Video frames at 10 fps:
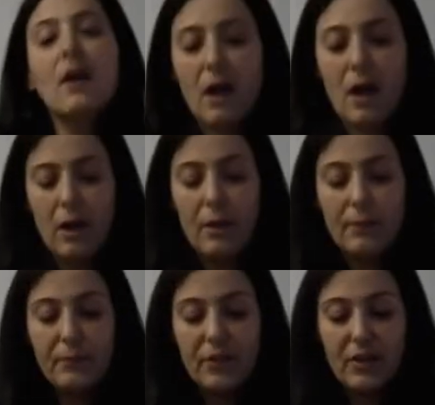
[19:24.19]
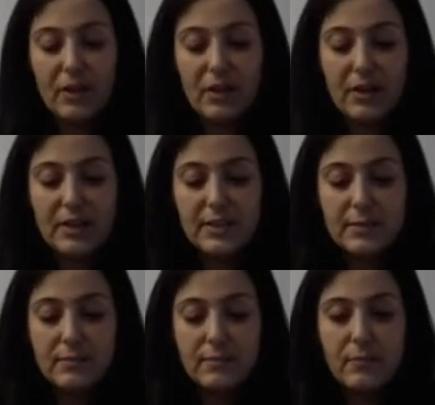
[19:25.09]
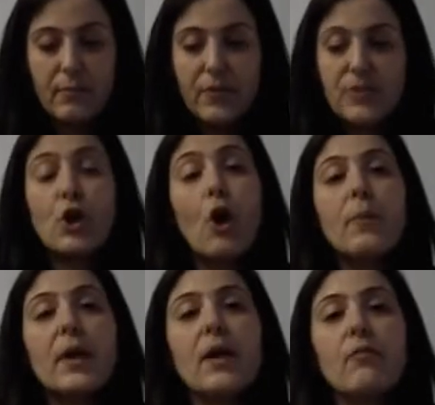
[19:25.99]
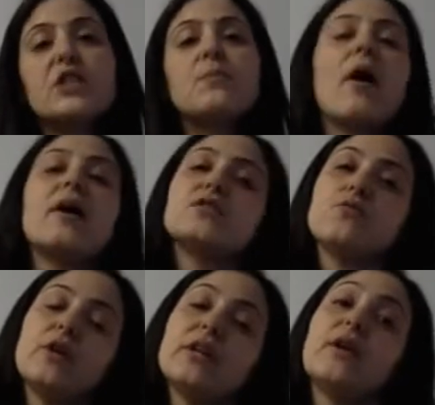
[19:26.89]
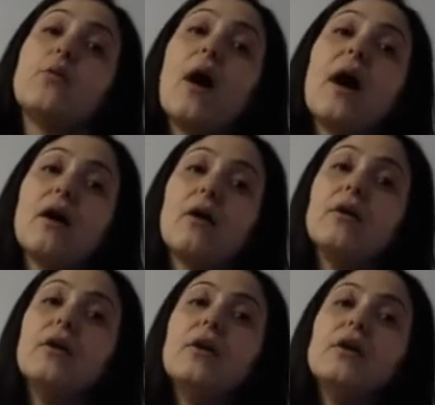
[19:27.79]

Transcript: Um, the SCOBY responds really well